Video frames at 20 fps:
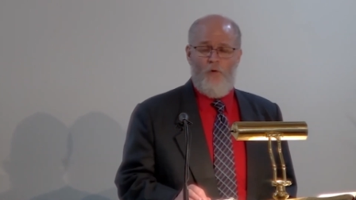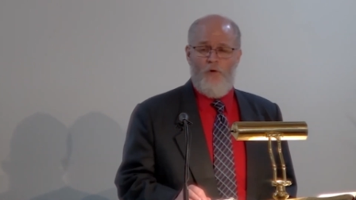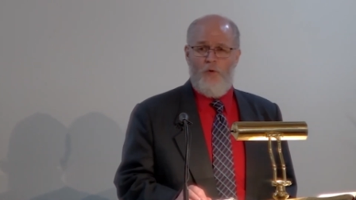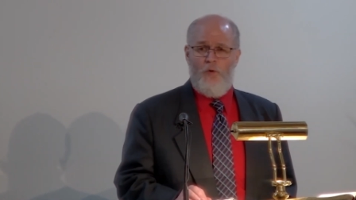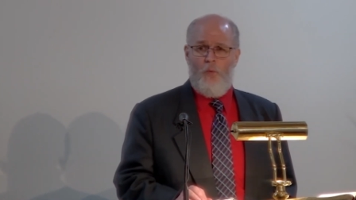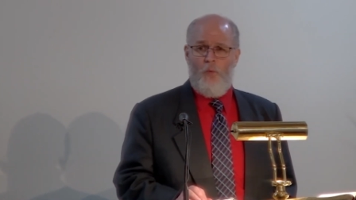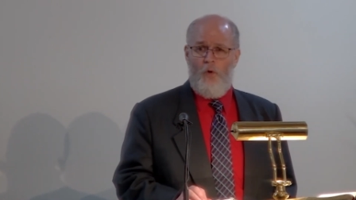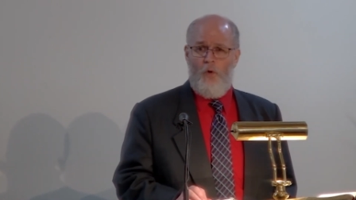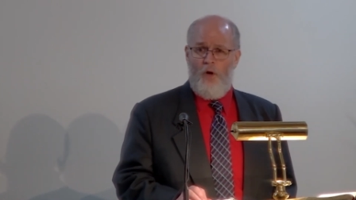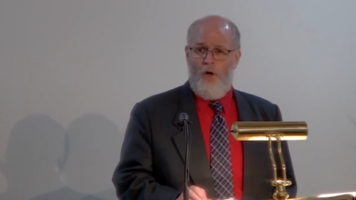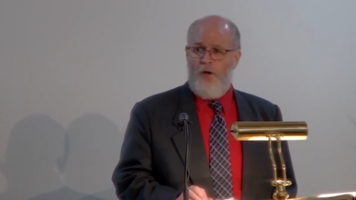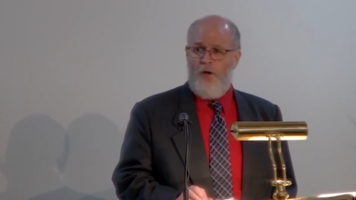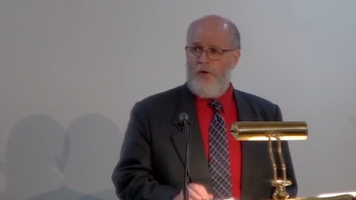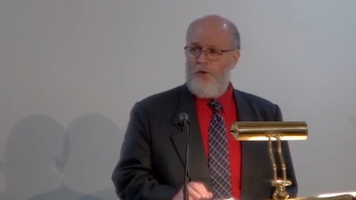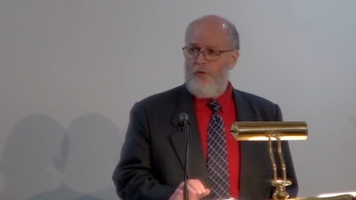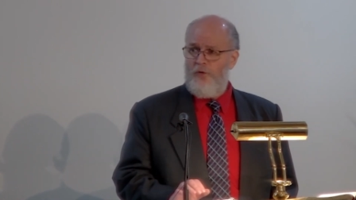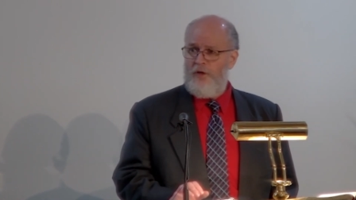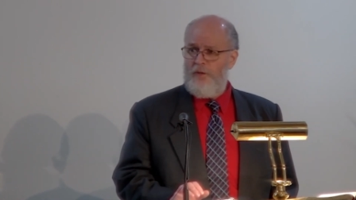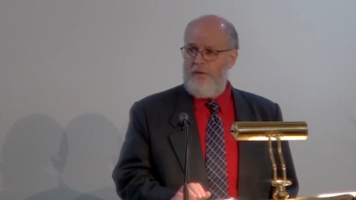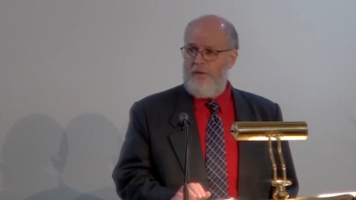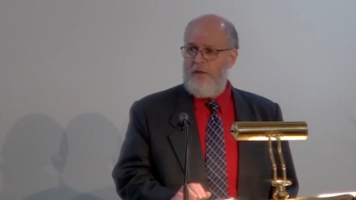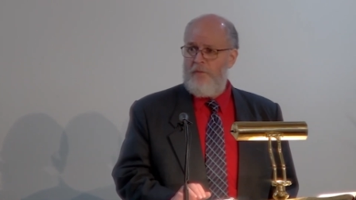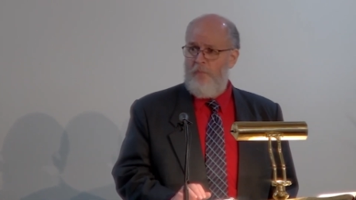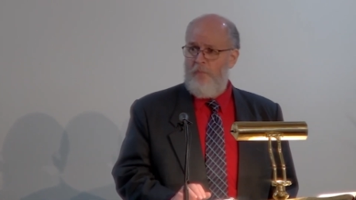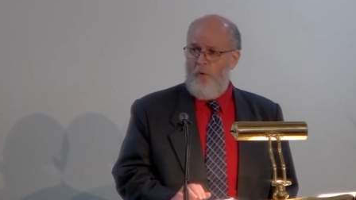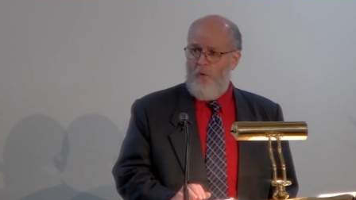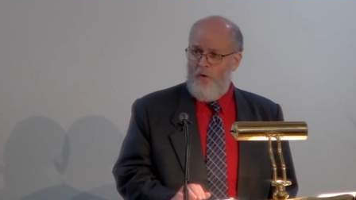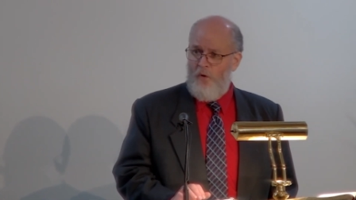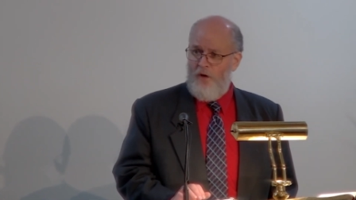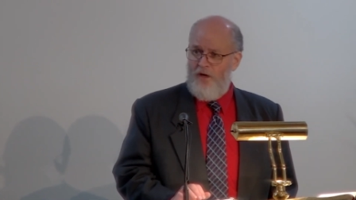for the one who had
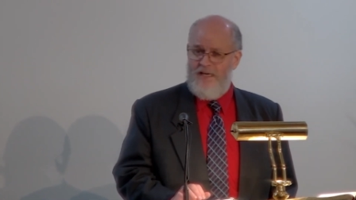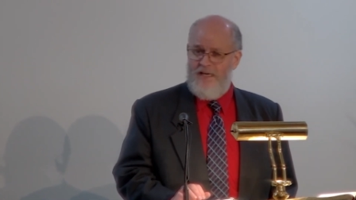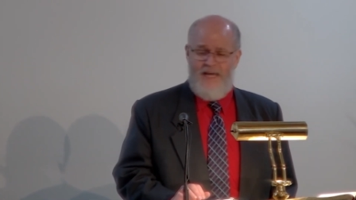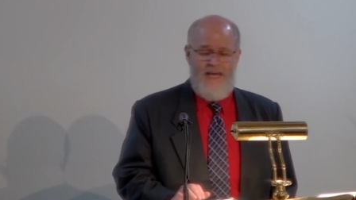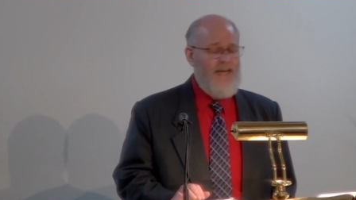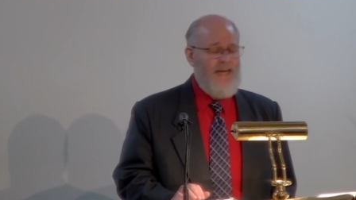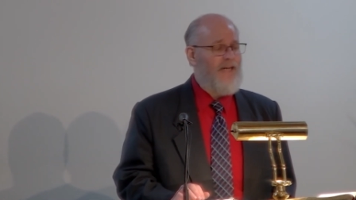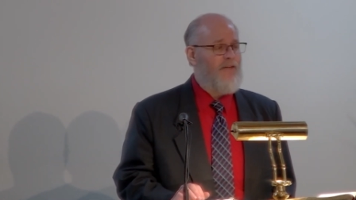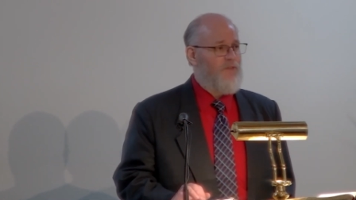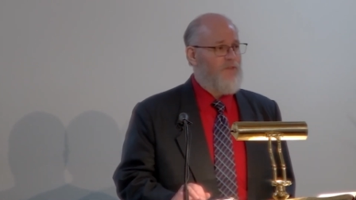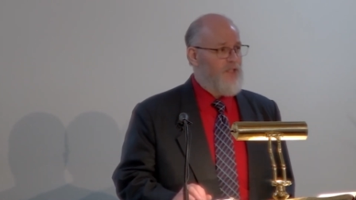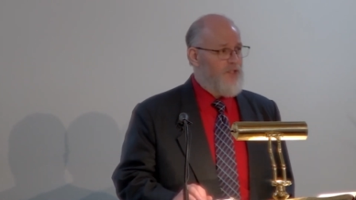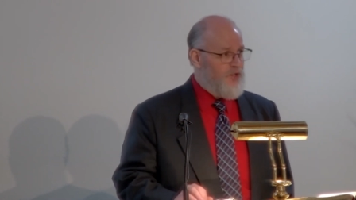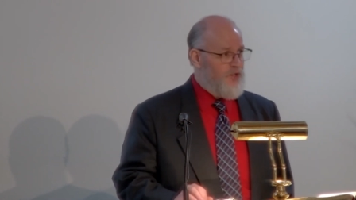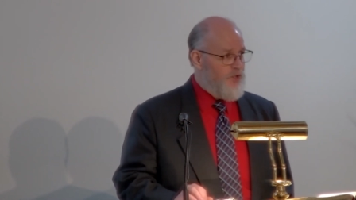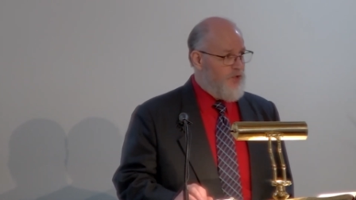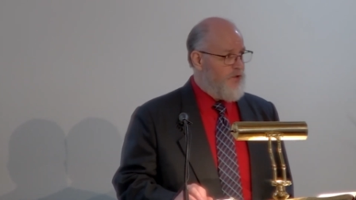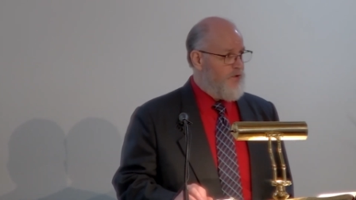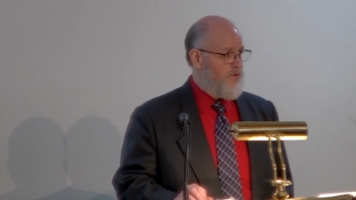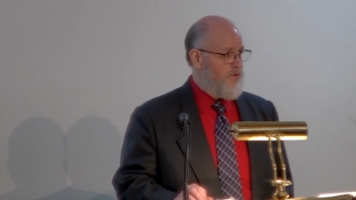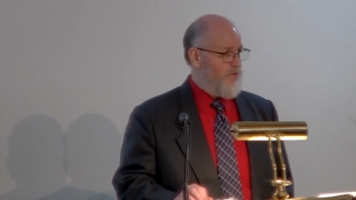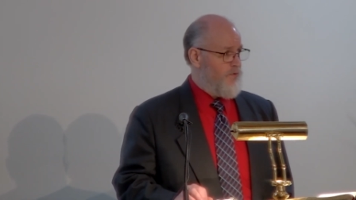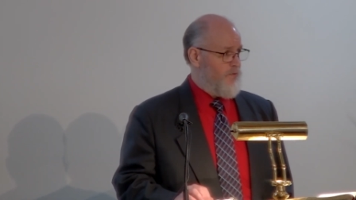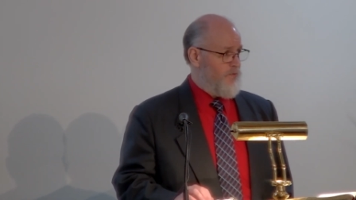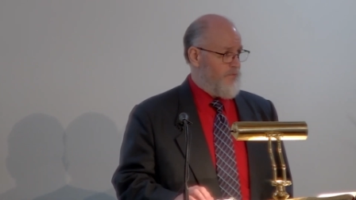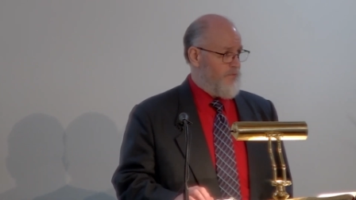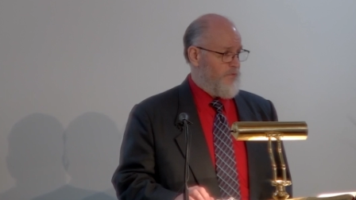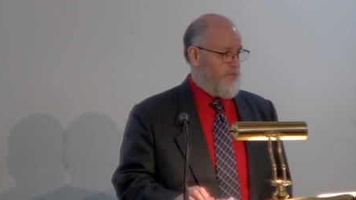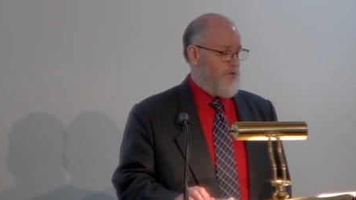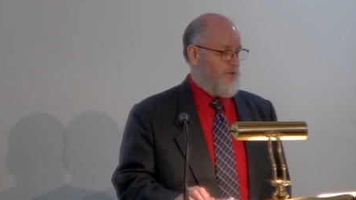been born King of the Jews
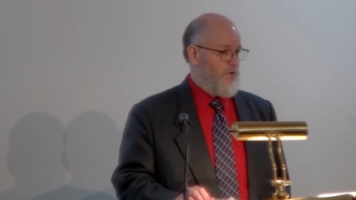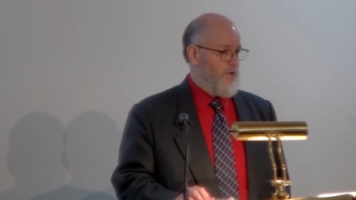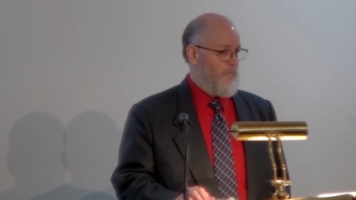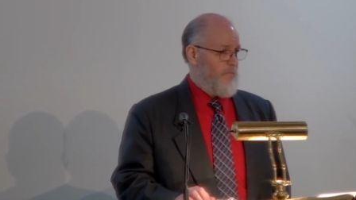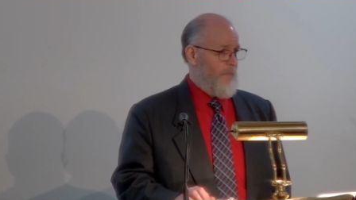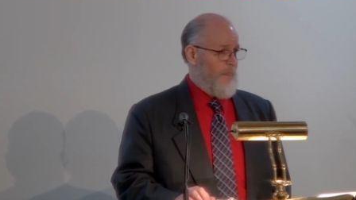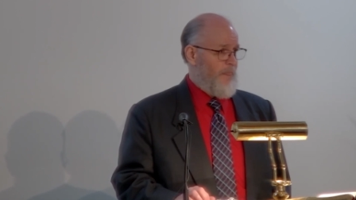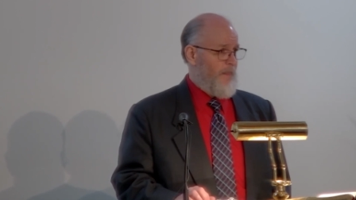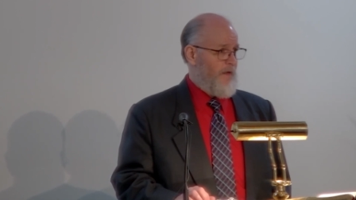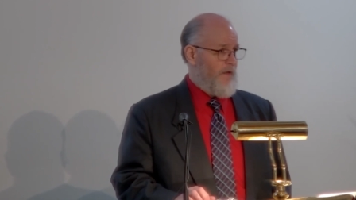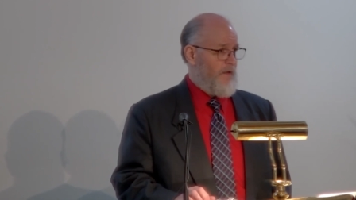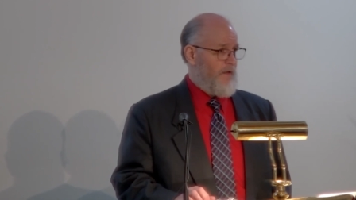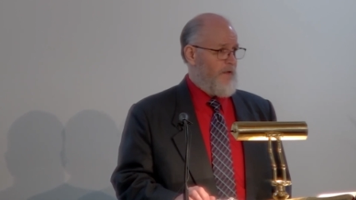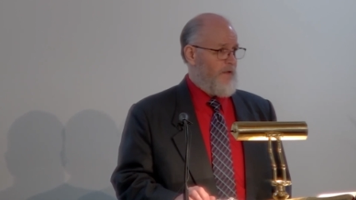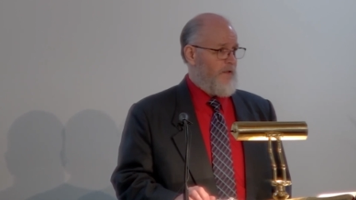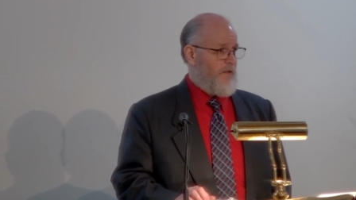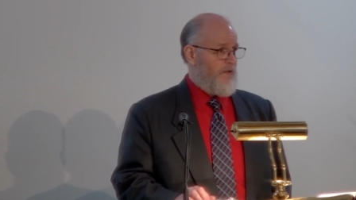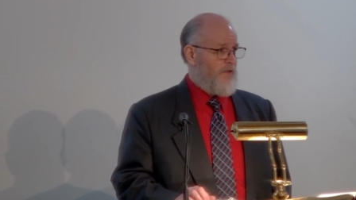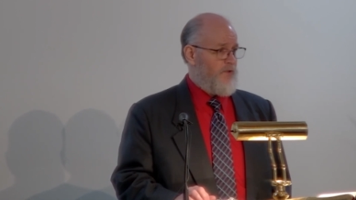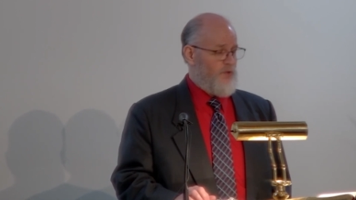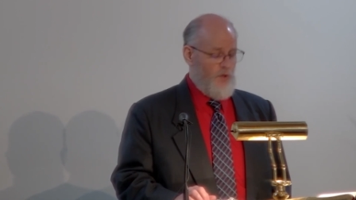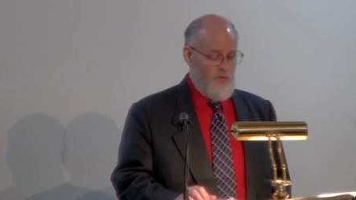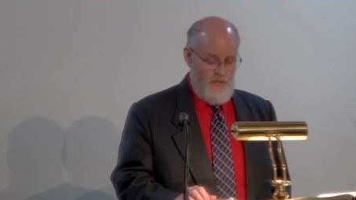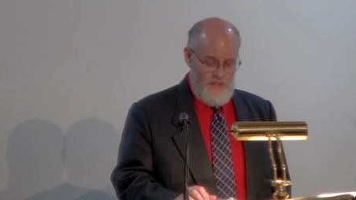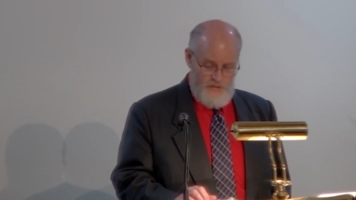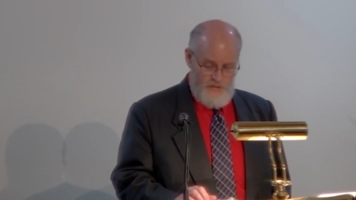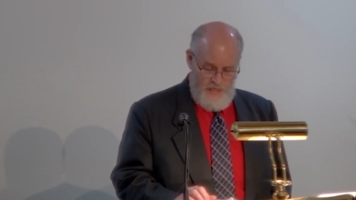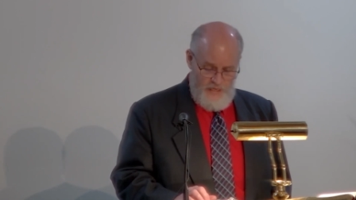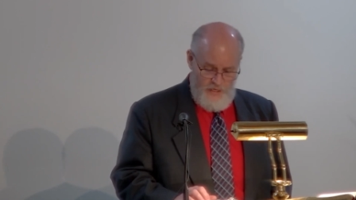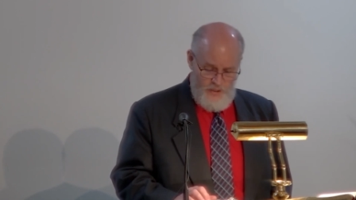
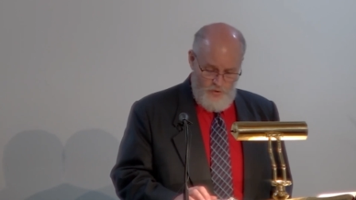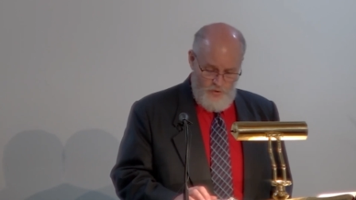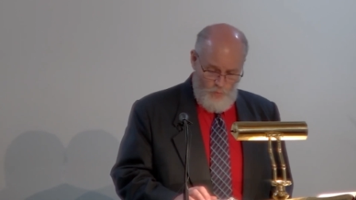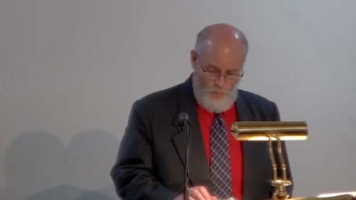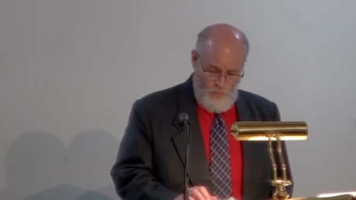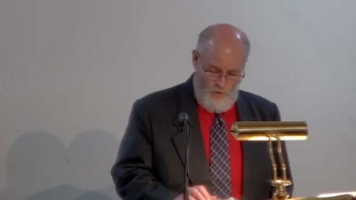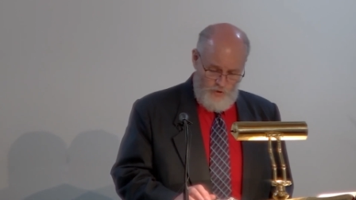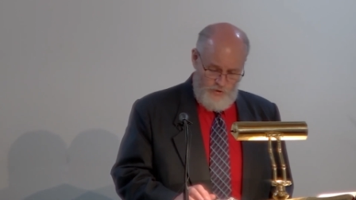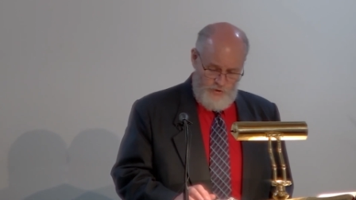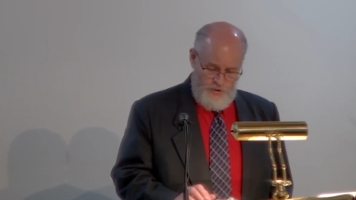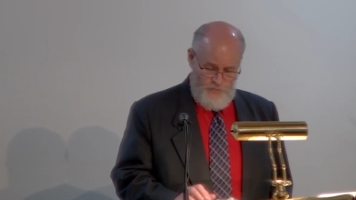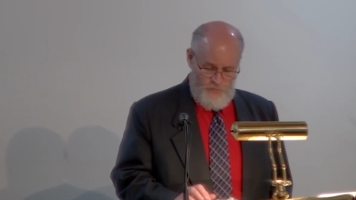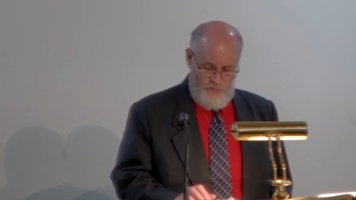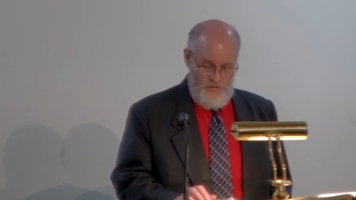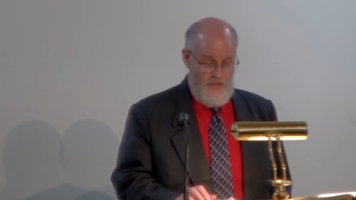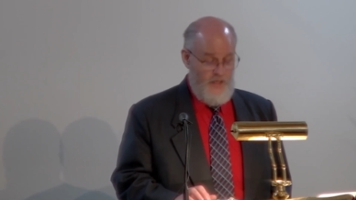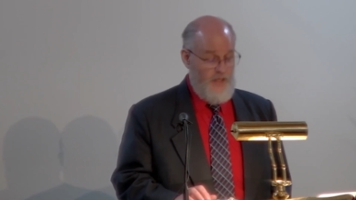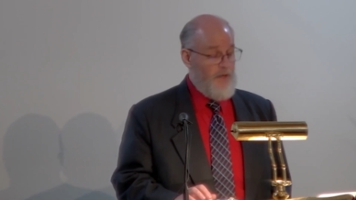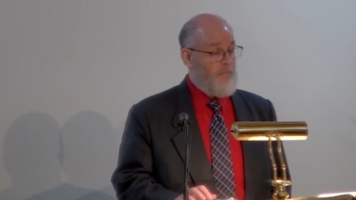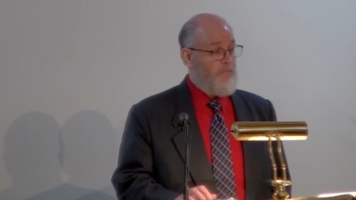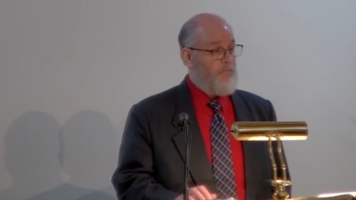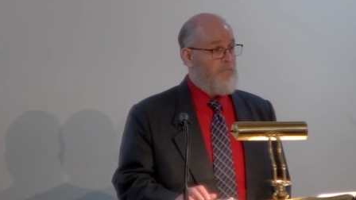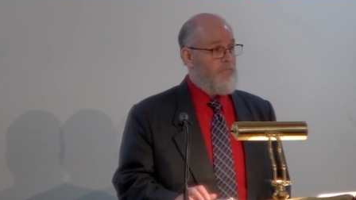so that they could worship him.